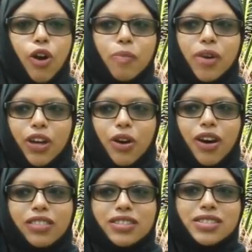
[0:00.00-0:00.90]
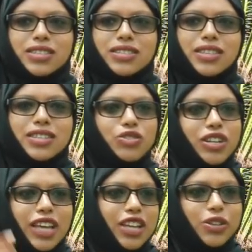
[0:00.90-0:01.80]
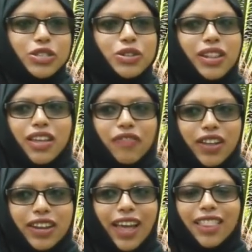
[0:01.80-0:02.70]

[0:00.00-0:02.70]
oh my god, this is the street I used to live in.